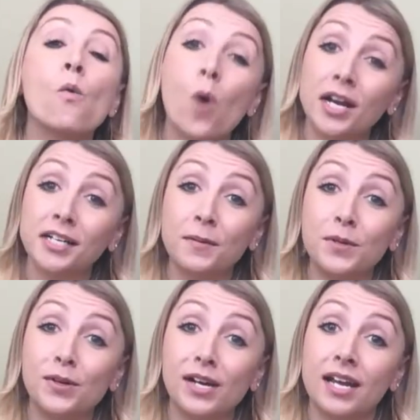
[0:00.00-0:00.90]
one
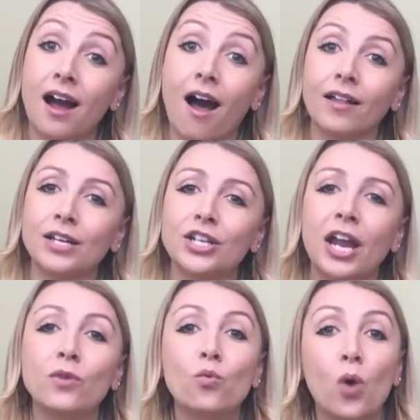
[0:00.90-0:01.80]
community college,
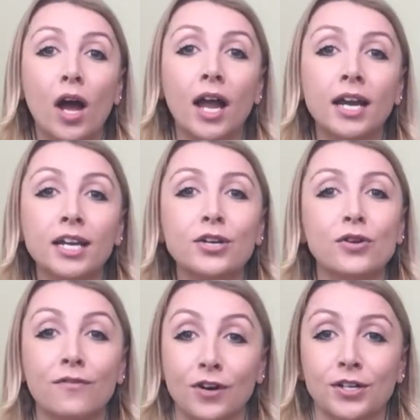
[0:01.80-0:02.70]
and one
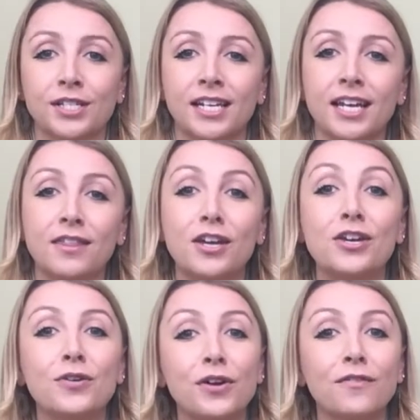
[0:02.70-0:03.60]
university, the
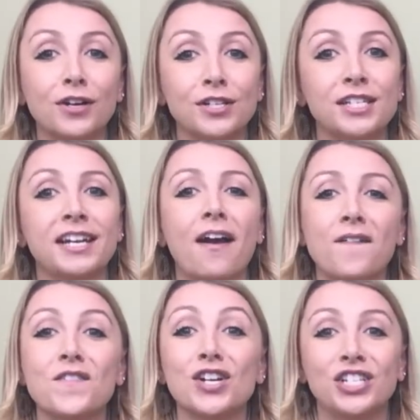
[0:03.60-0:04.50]
University
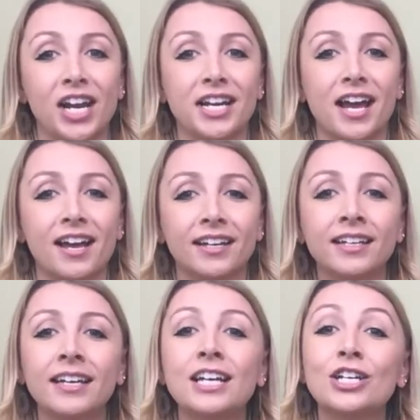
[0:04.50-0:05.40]
of Virginia.
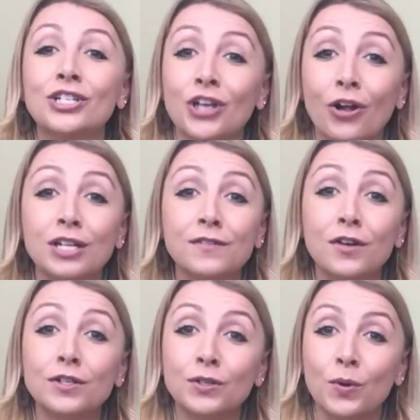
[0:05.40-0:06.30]

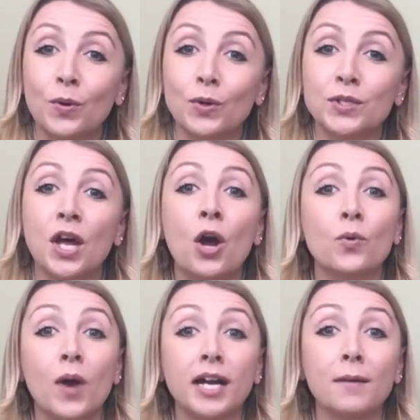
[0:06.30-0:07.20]
Charlottesville schools
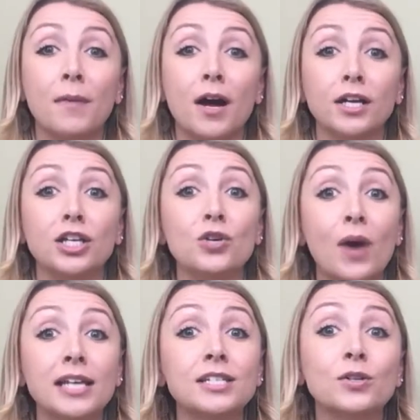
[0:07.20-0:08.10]
rank among U
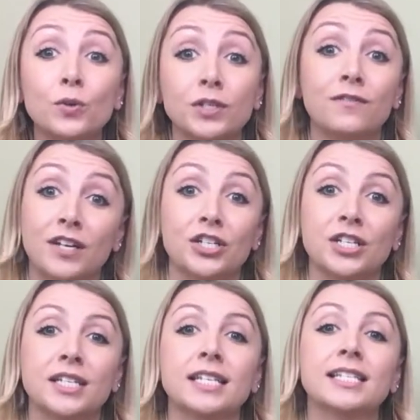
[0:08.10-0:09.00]
S school
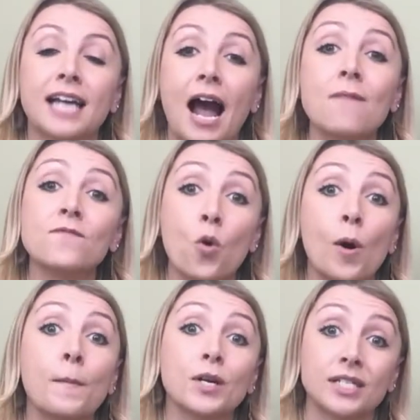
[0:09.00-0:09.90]
divisions as top four
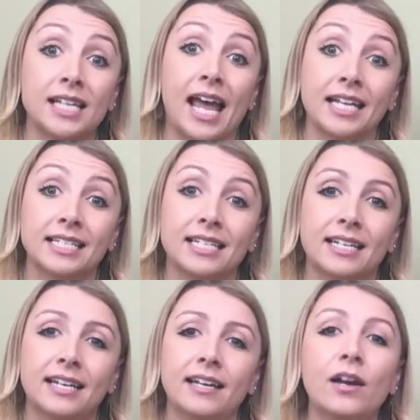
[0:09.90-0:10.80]
percent.
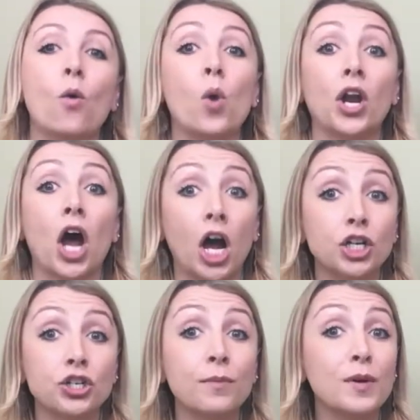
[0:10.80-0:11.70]
one
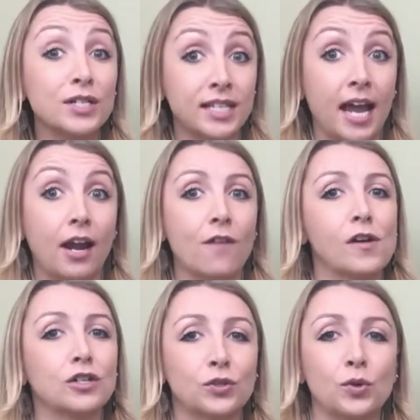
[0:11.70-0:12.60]
hundred percent of
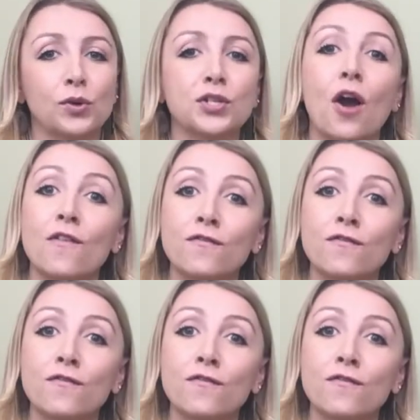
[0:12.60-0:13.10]
our schools are